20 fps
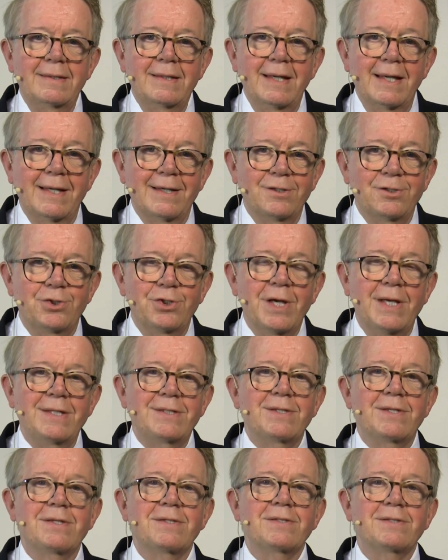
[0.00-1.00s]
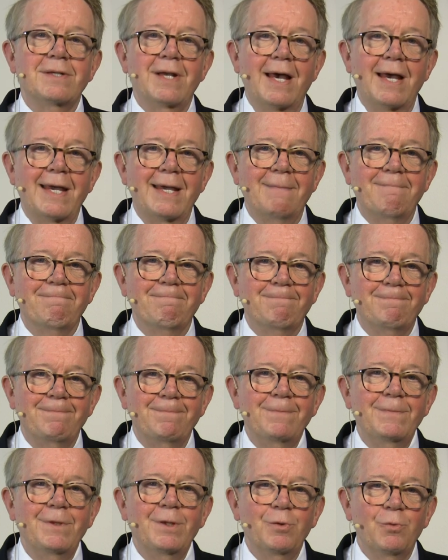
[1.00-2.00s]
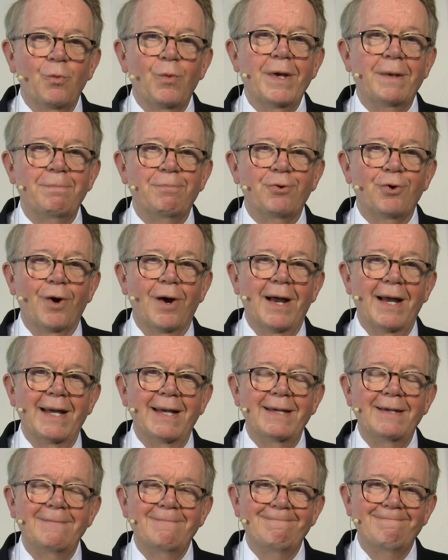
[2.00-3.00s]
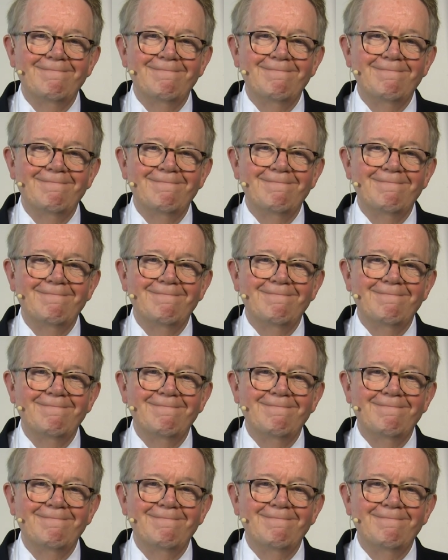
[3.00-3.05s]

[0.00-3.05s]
In Jesus' name, we pray.